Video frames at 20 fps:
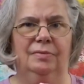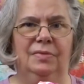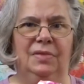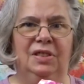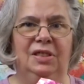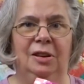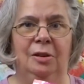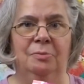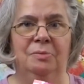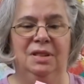
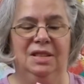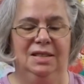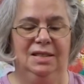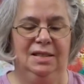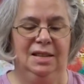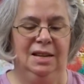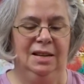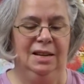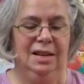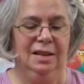So, Miss
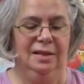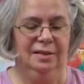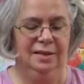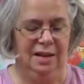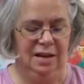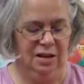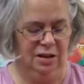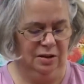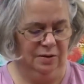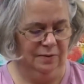Cindy,
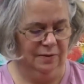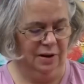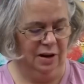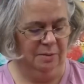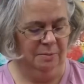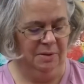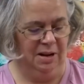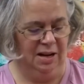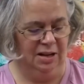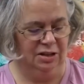thank you
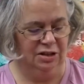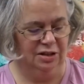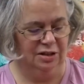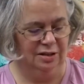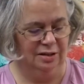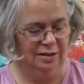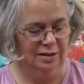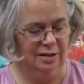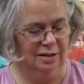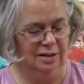very
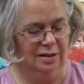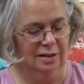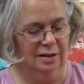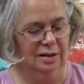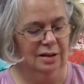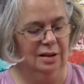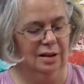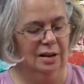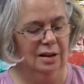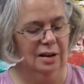much.
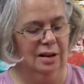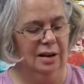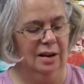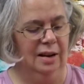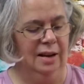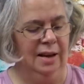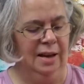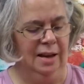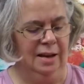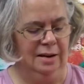
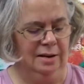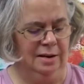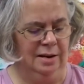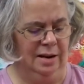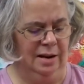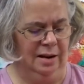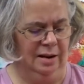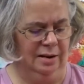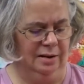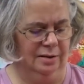And
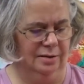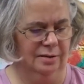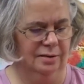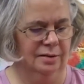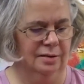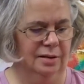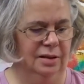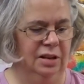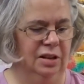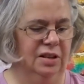
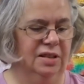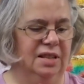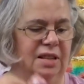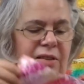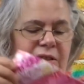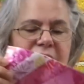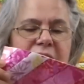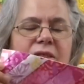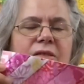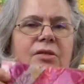
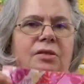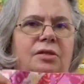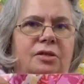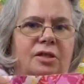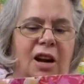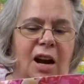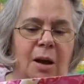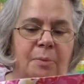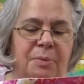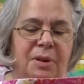using these are
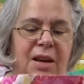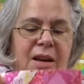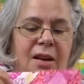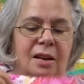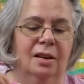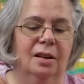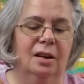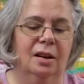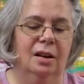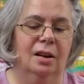scrappy.
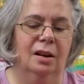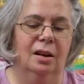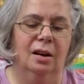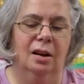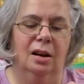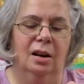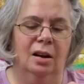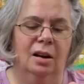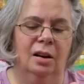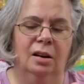
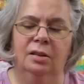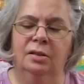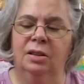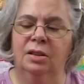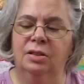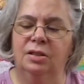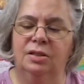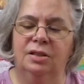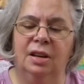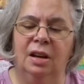
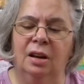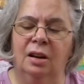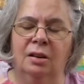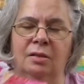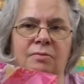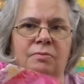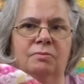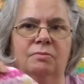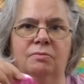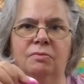There's
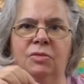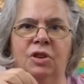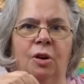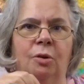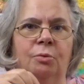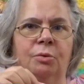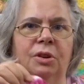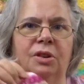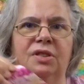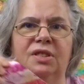no
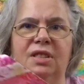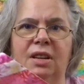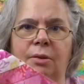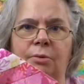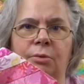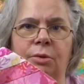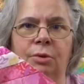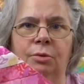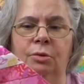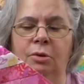real set
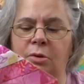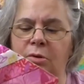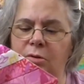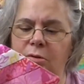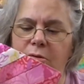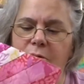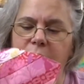rule